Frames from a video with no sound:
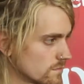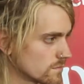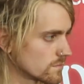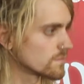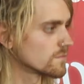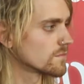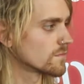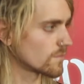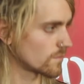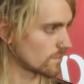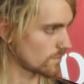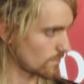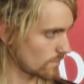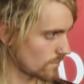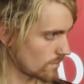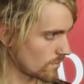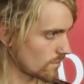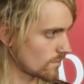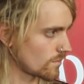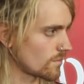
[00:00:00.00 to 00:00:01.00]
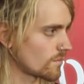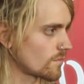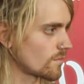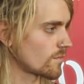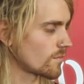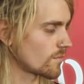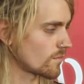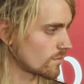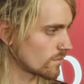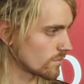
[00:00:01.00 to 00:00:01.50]

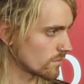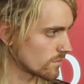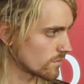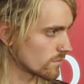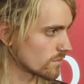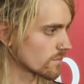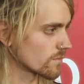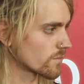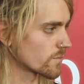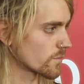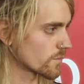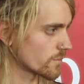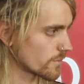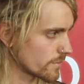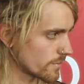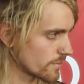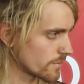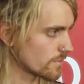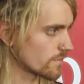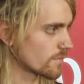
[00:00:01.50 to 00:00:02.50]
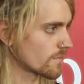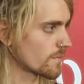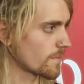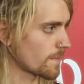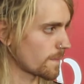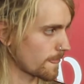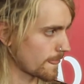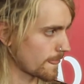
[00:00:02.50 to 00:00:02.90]
The person shown says nothing.